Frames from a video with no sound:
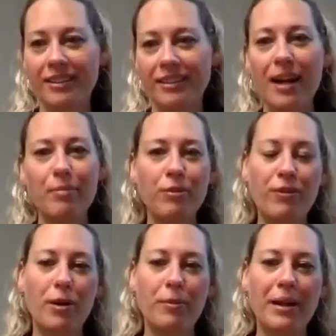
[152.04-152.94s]
it. I'm a
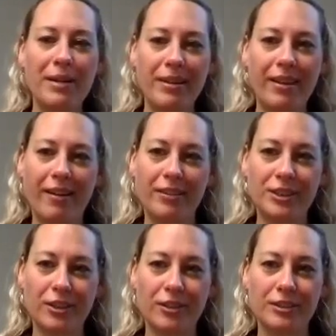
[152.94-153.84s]
fall baby though.
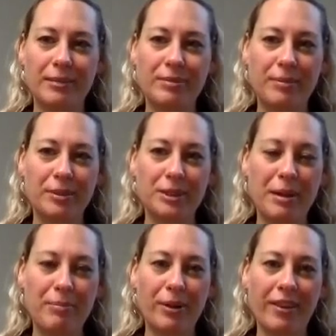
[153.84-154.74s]
So September is
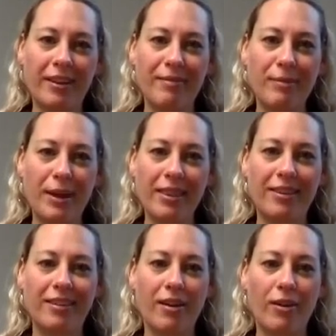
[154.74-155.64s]
my birthday month.
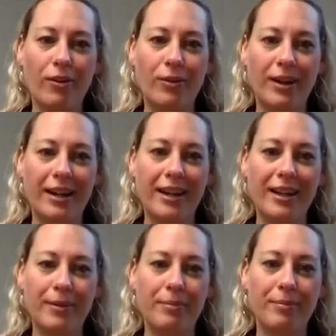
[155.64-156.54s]
So I
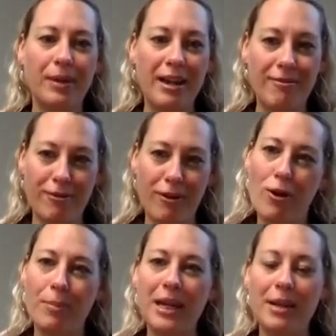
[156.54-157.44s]
am a
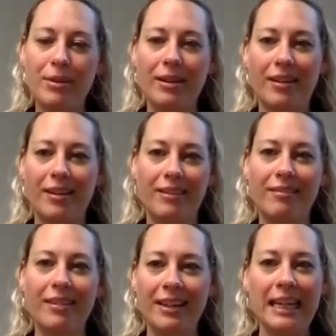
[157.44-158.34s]
fall baby.
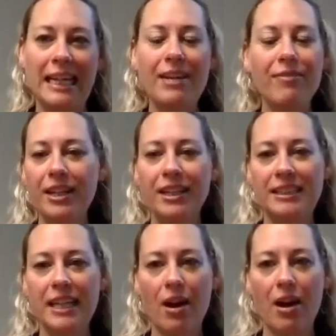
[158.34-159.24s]
And even in the
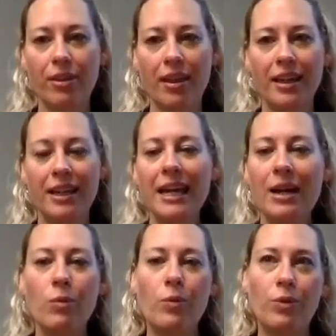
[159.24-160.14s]
South, like
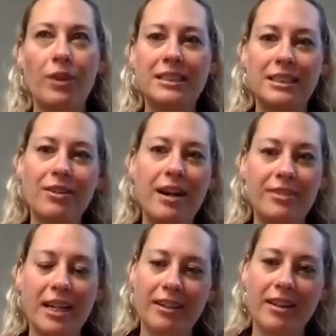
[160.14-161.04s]
they still have
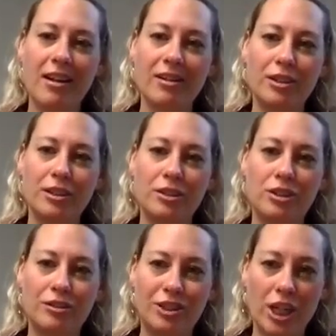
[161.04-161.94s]
Technicolor
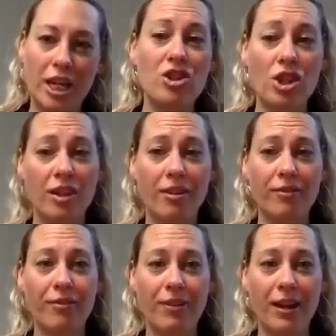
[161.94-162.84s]
changing
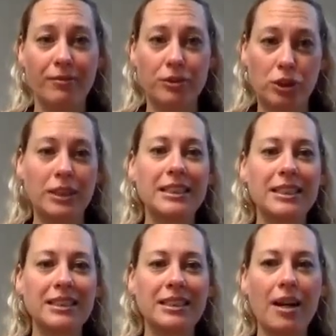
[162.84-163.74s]
of trees
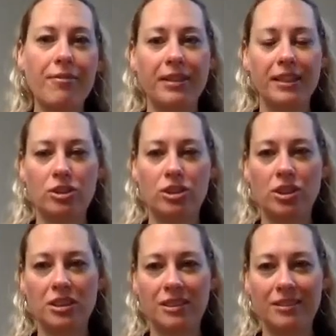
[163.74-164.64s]
and stuff. It's
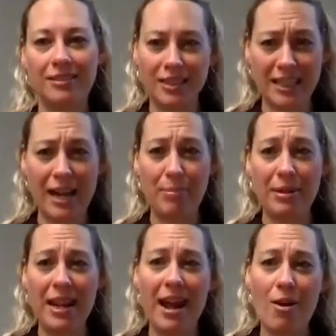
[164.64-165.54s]
just doesn't
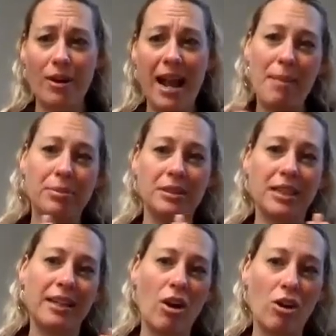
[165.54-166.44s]
happen now. It happens
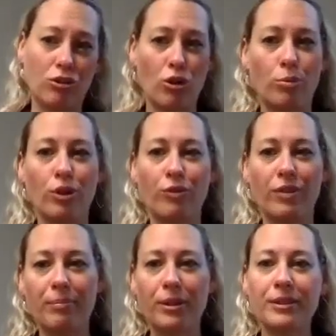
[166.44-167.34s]
like October,
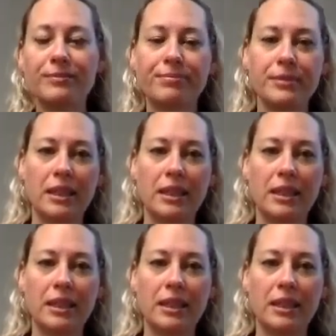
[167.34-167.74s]
November.